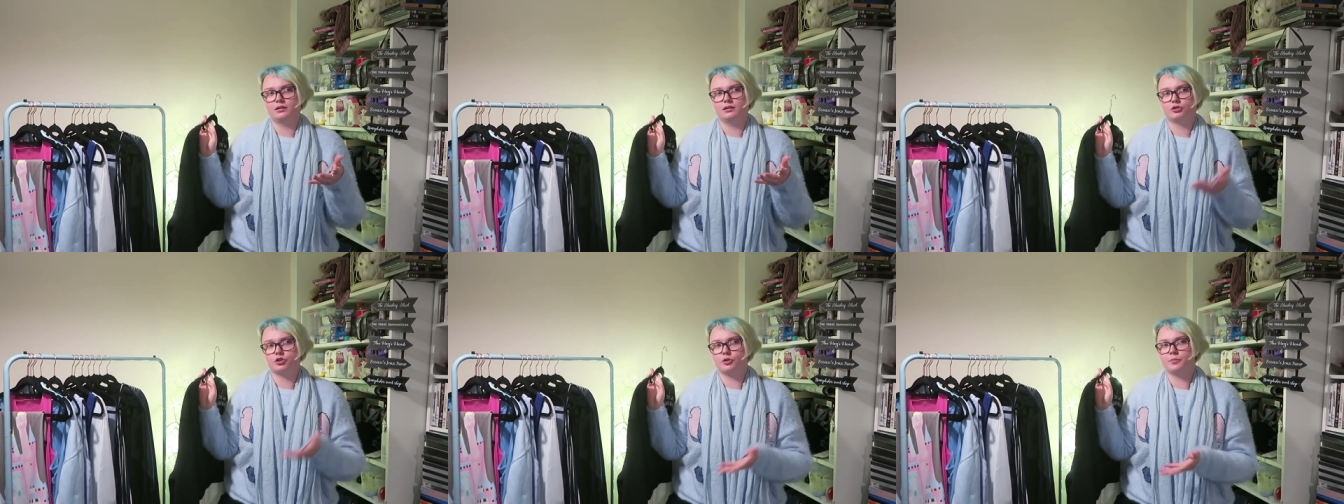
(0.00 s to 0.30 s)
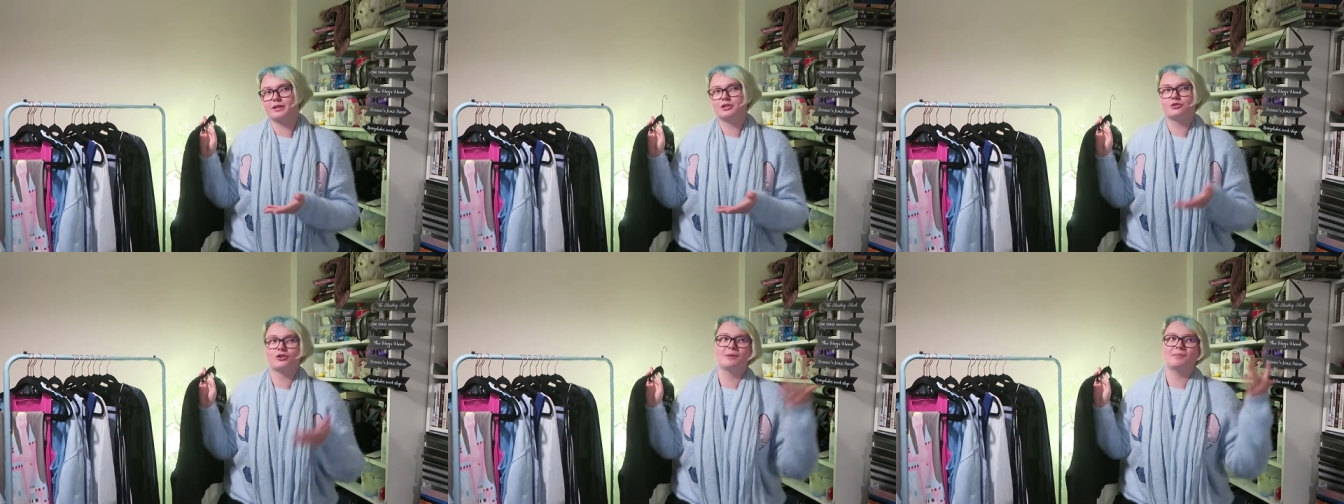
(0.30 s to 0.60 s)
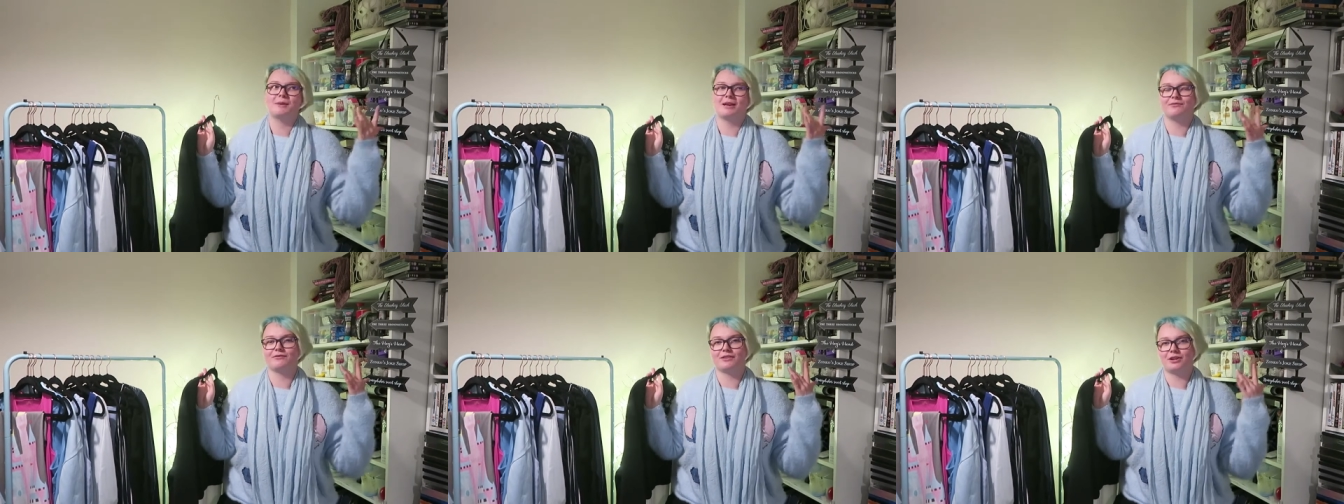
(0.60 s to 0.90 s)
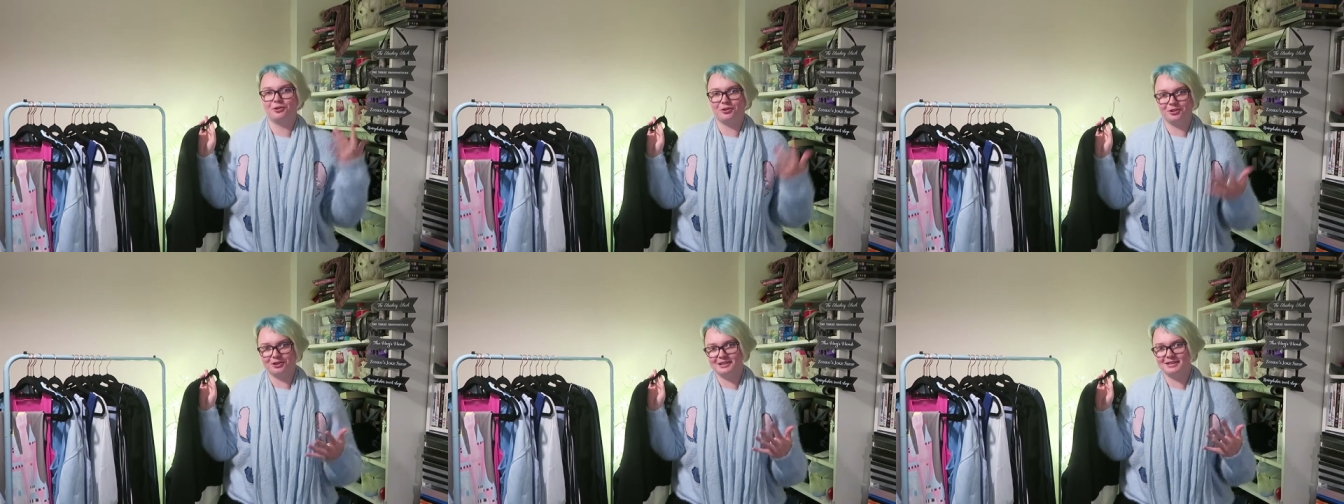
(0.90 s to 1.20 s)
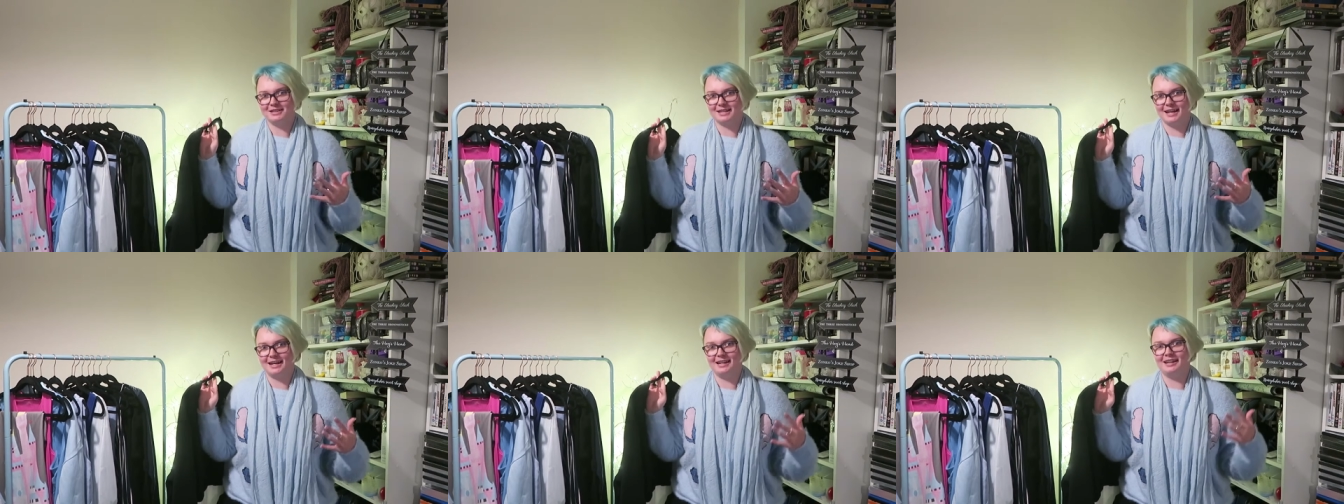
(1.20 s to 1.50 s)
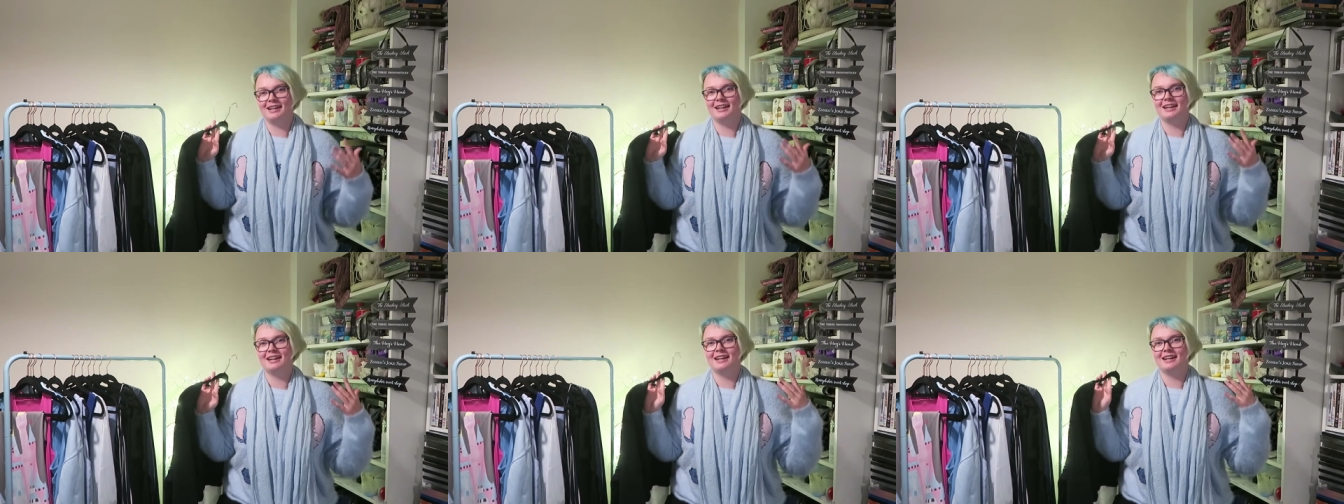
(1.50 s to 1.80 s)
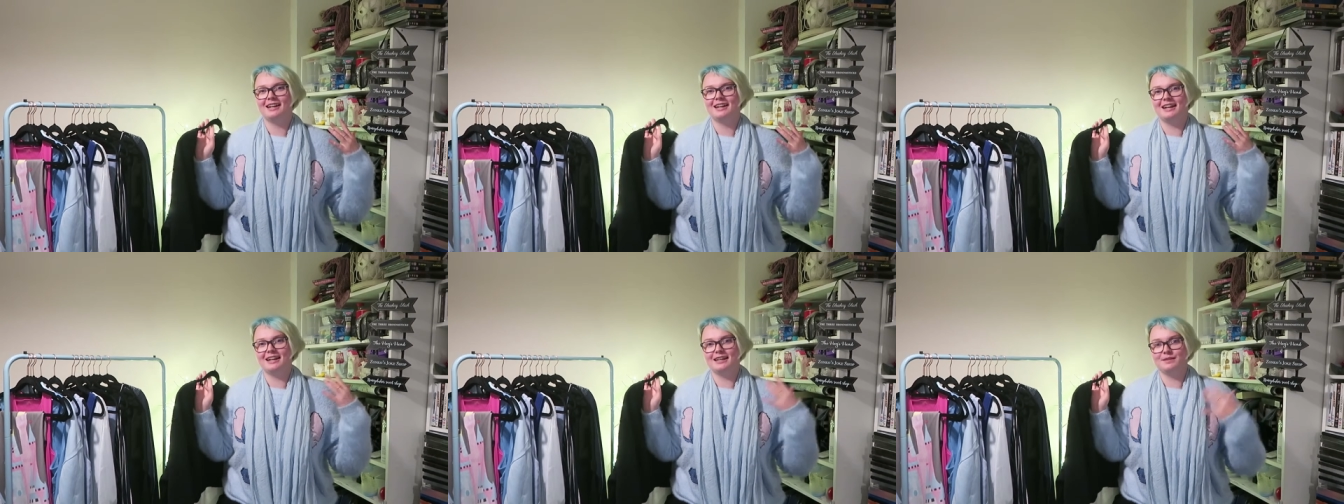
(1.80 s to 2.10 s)
shopping trip every holiday
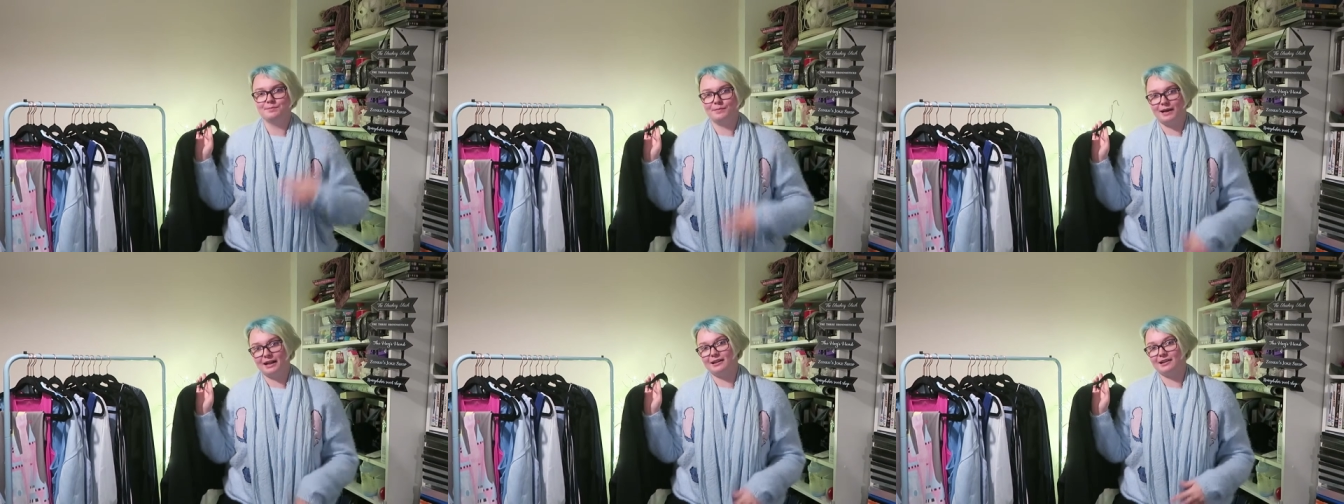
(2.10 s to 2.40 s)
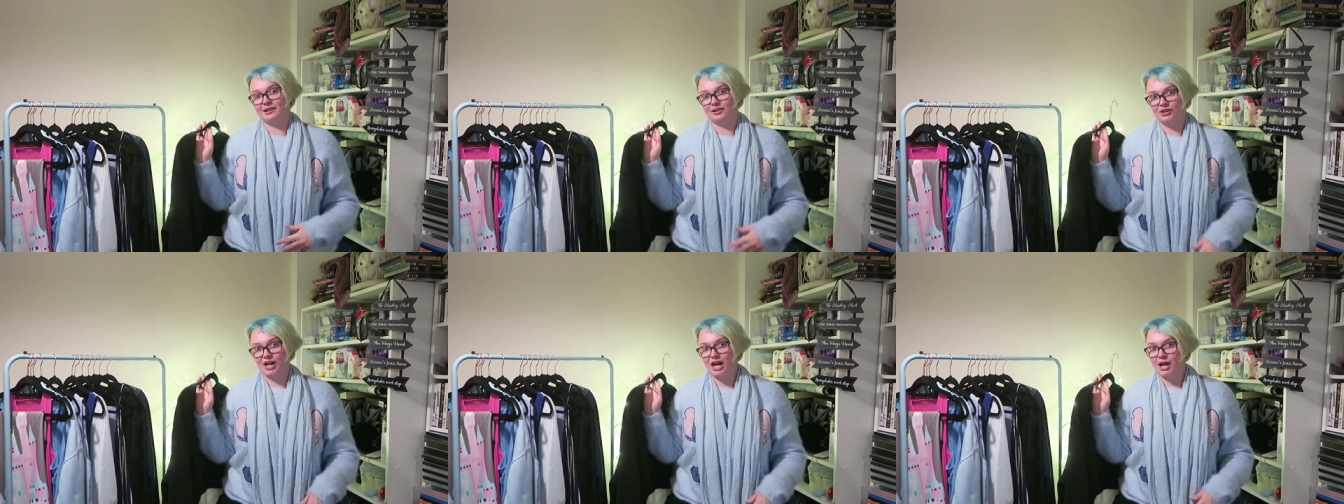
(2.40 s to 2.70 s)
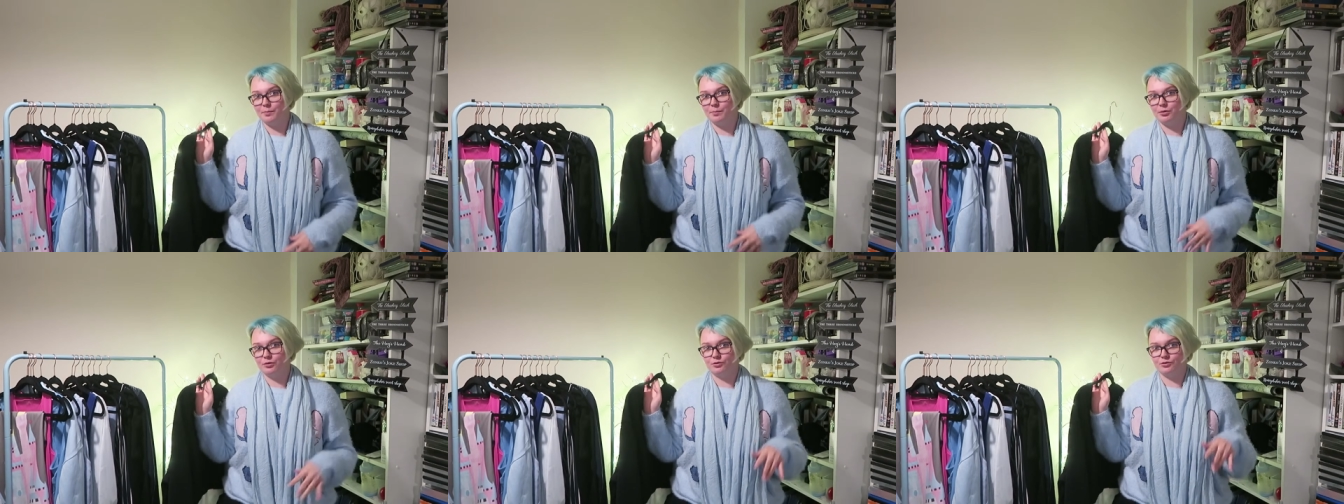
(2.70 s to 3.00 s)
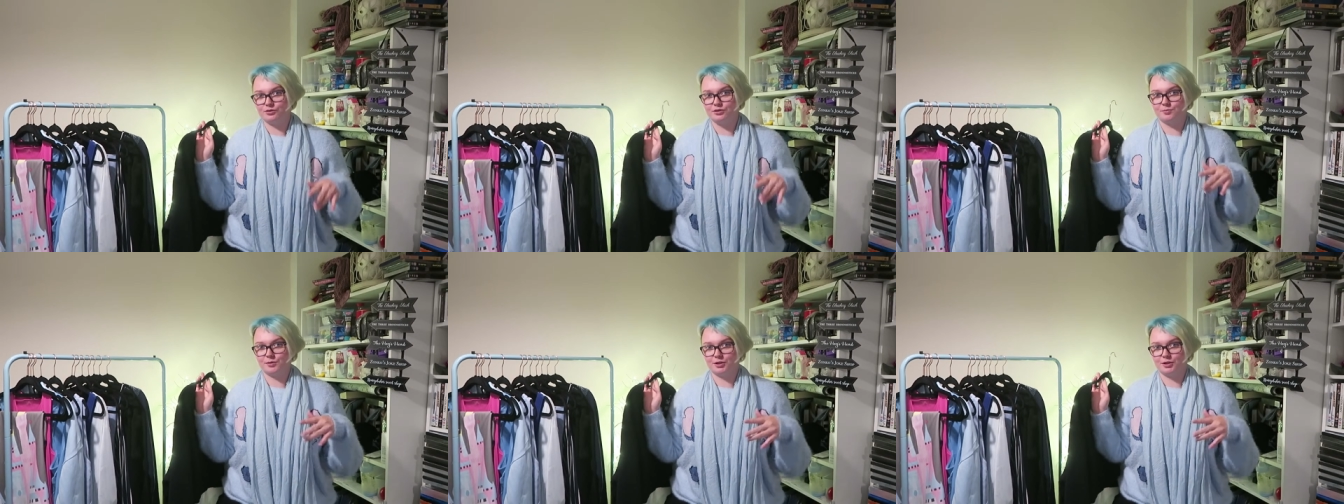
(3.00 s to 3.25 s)
in Malaga airport